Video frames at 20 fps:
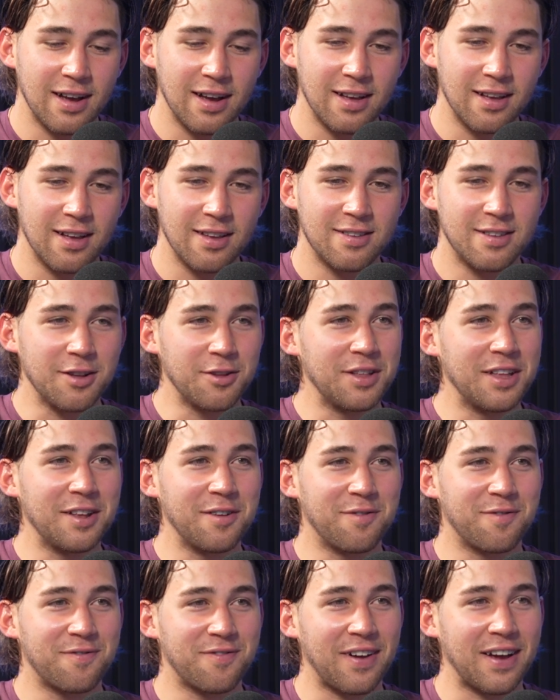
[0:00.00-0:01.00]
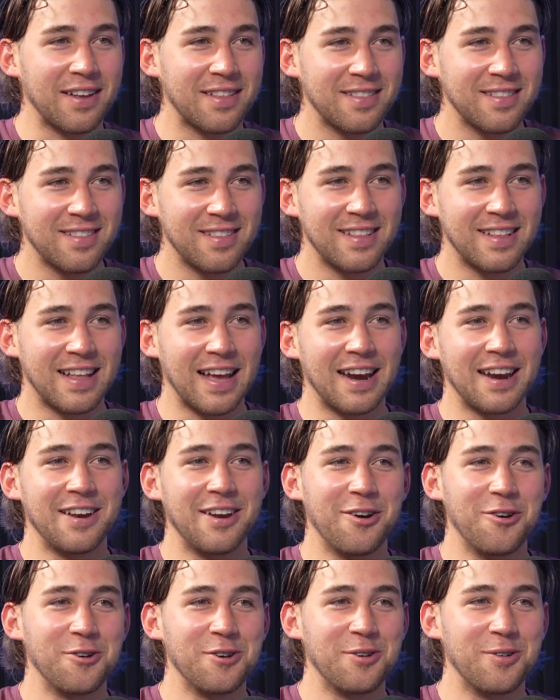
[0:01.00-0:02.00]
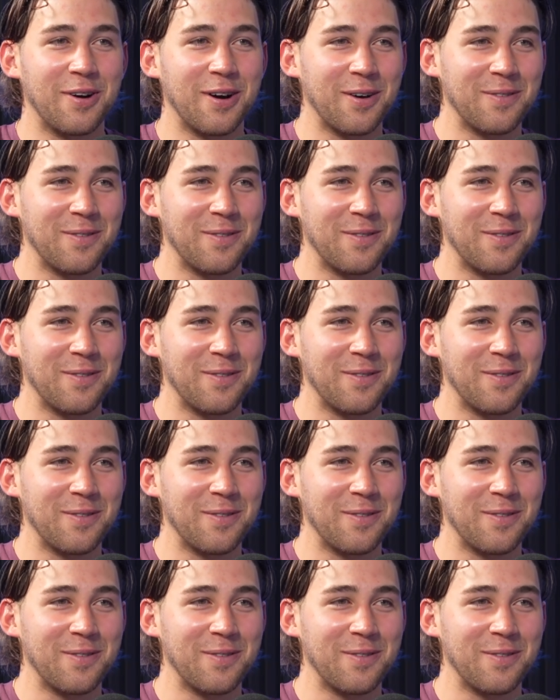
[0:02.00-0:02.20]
I still I gotta know who you are.